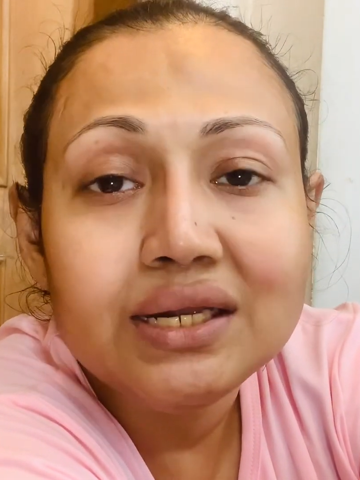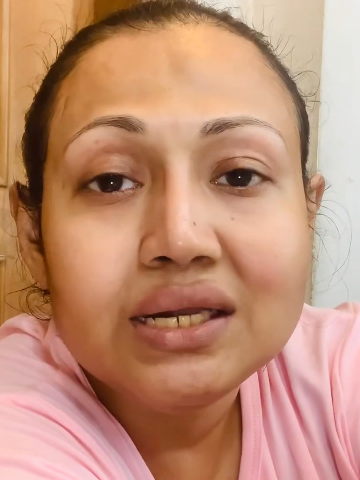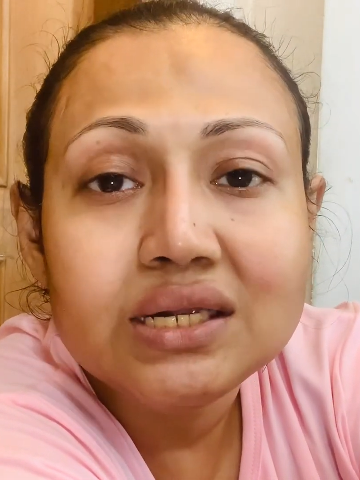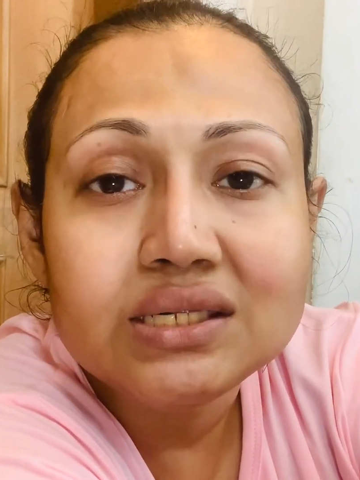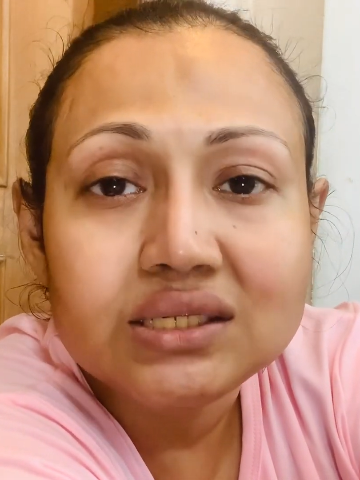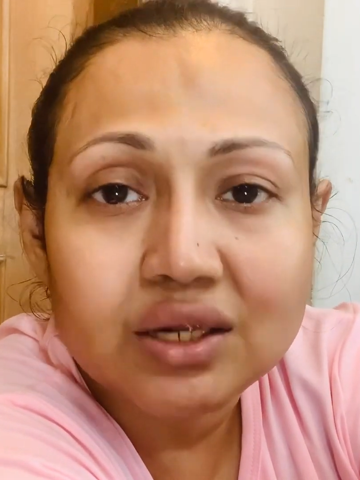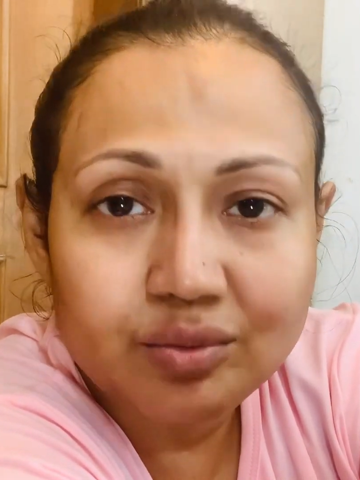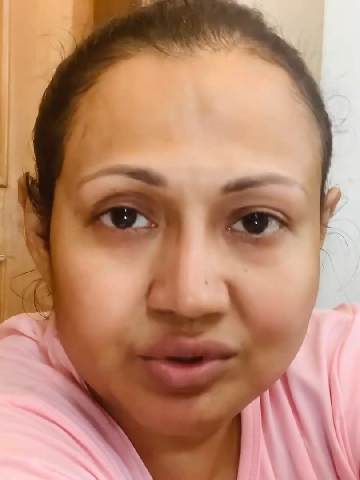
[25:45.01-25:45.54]

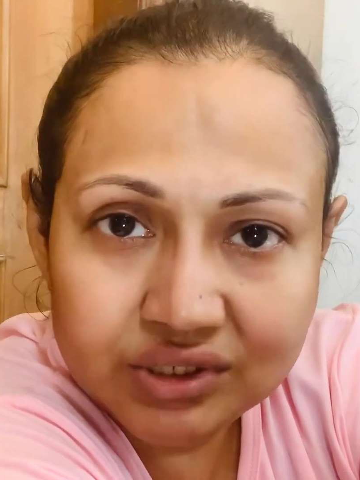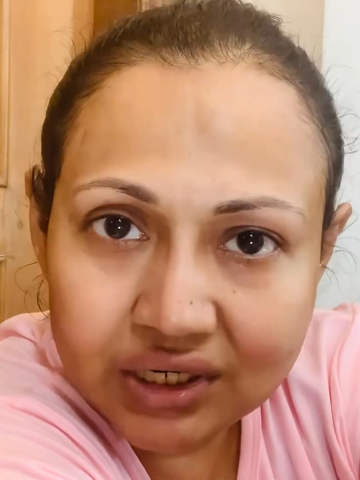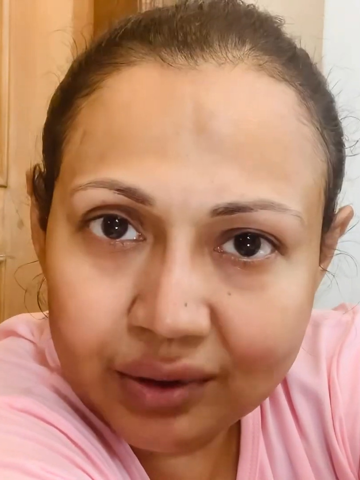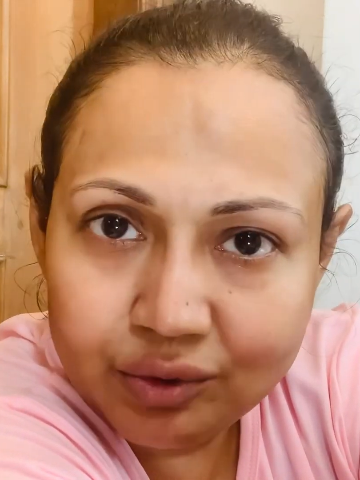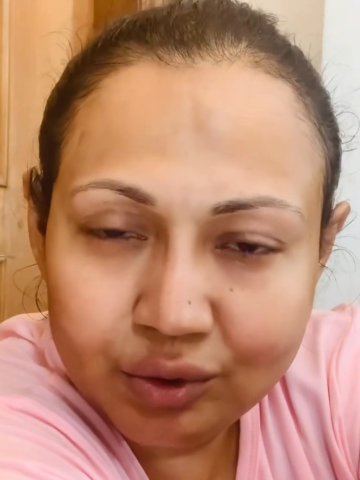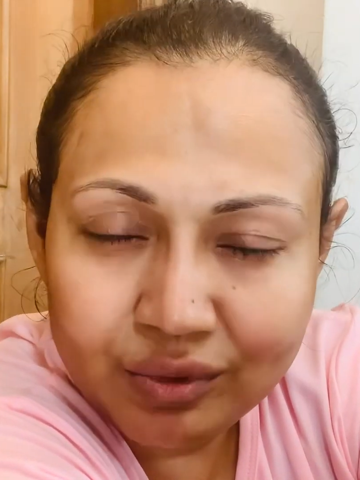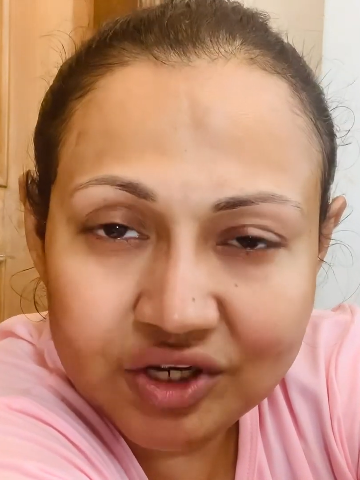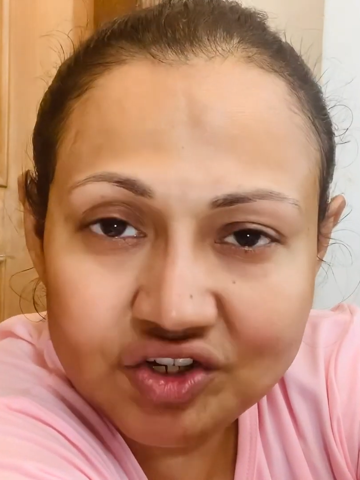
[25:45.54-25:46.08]
subscribe
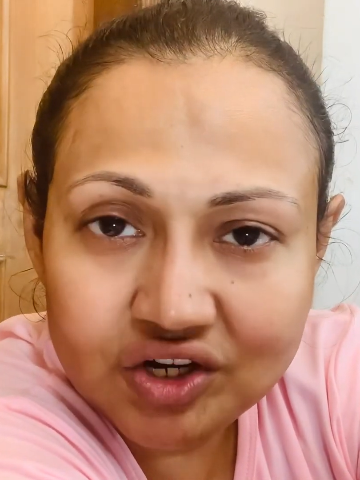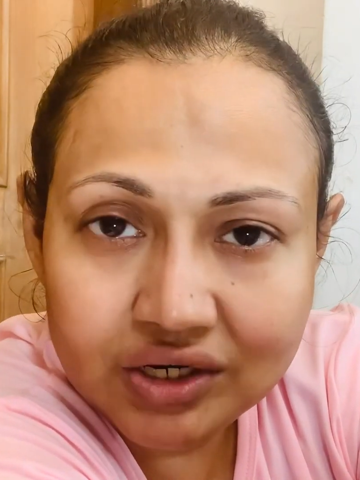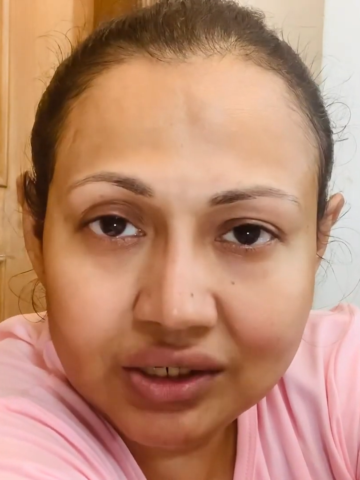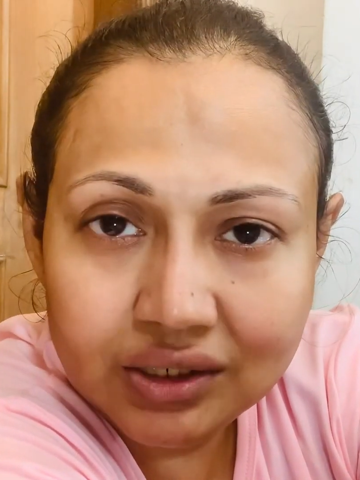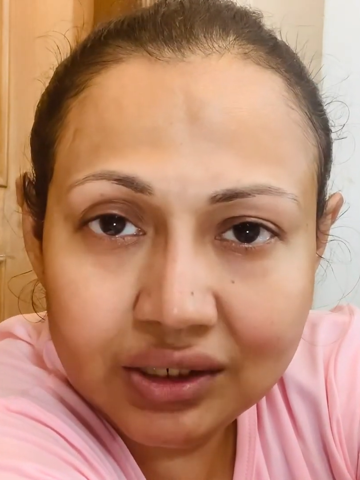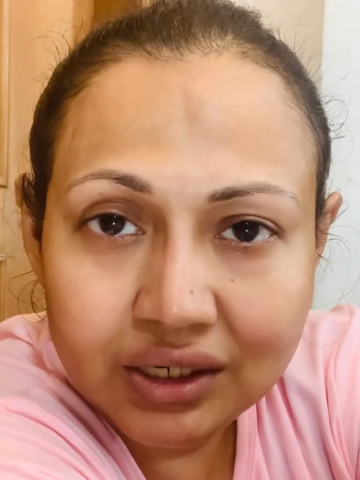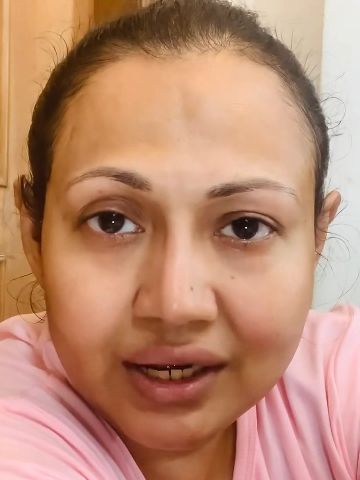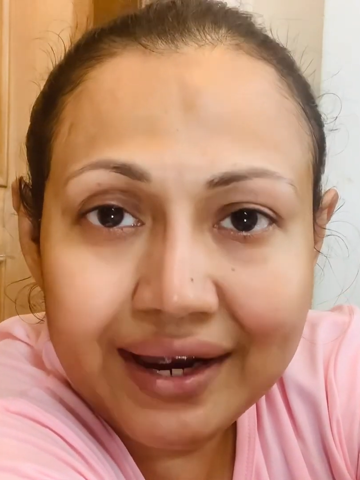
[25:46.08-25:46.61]
to my
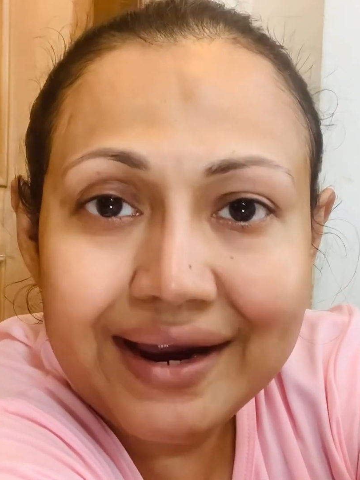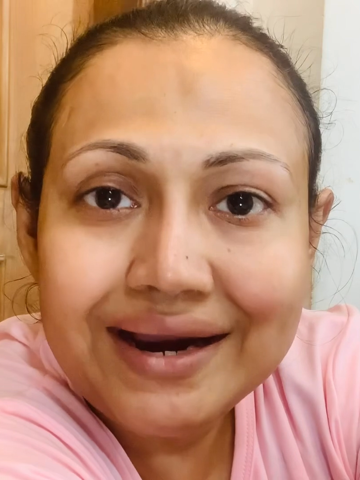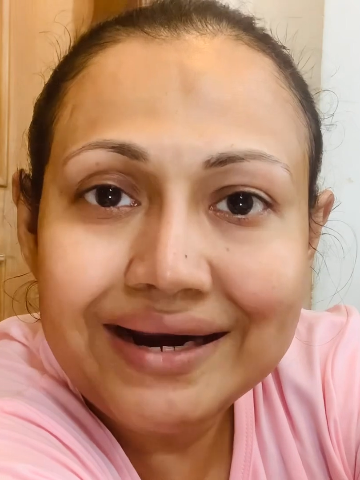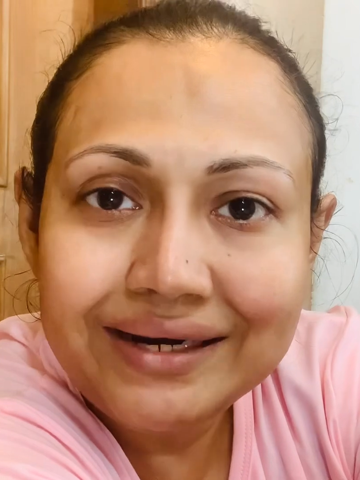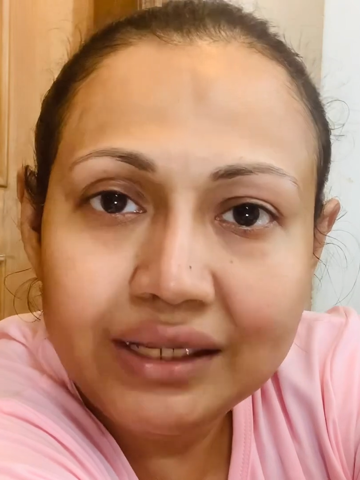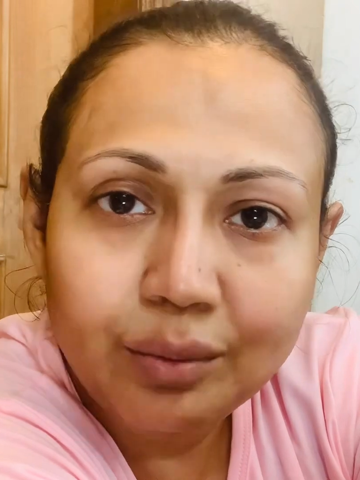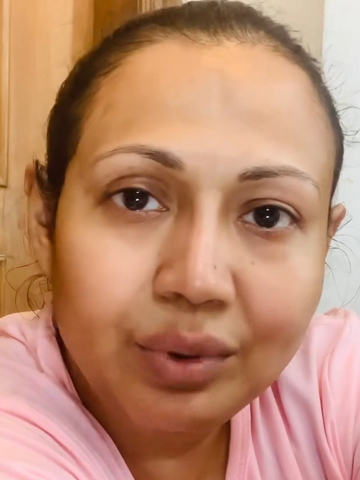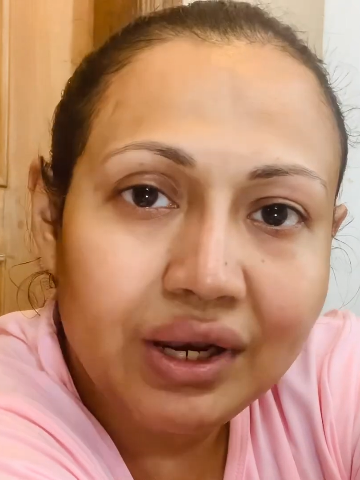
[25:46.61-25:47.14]
channel, hit
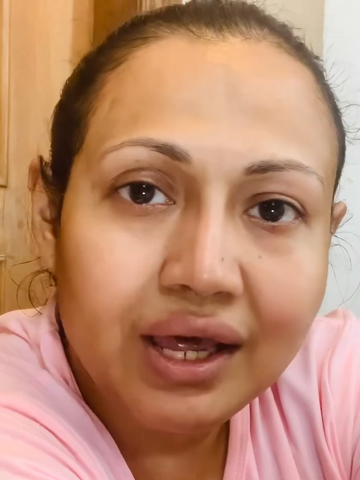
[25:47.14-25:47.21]
the bell